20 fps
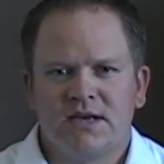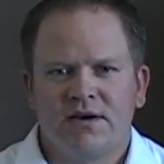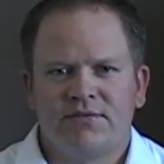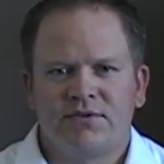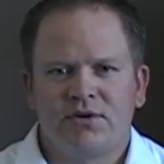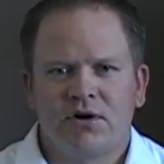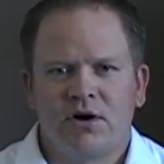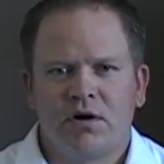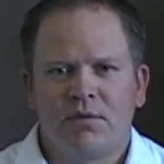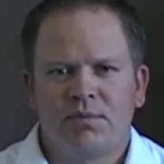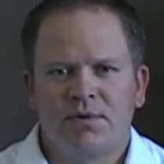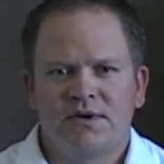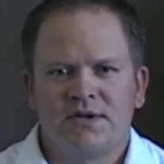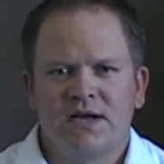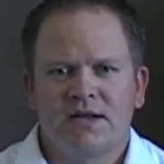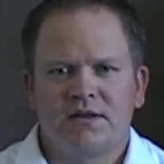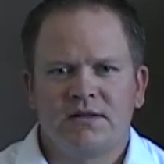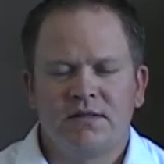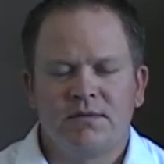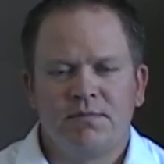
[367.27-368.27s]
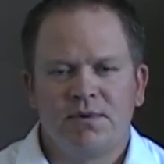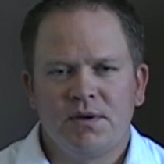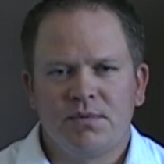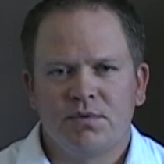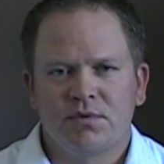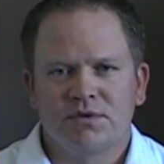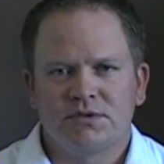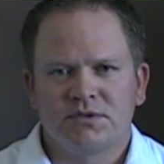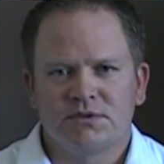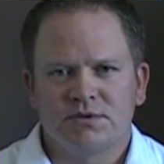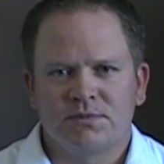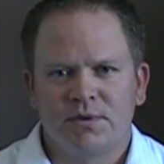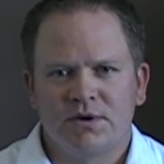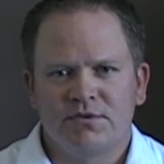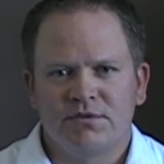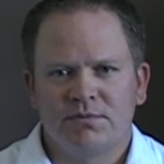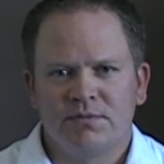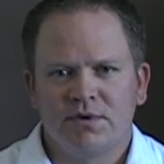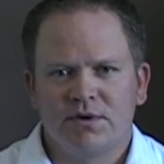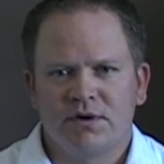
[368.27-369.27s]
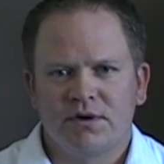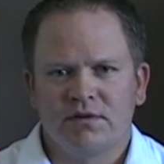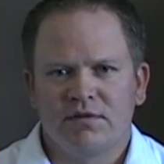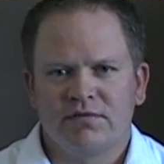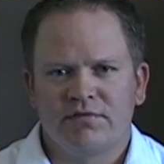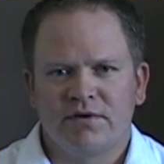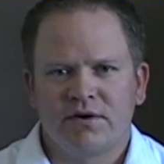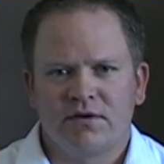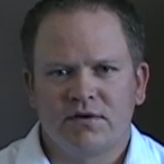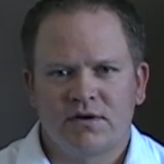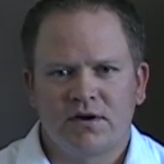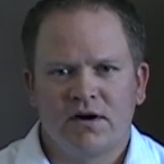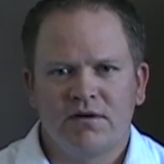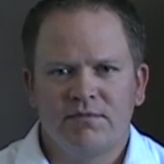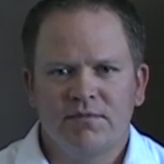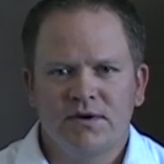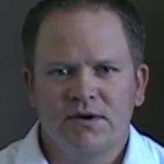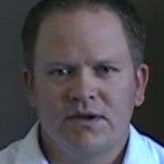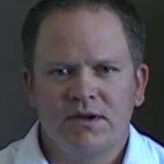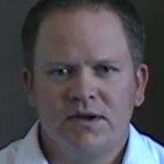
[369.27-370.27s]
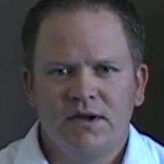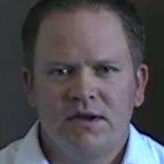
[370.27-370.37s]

After all, protecting the people is the responsibility of the federal government,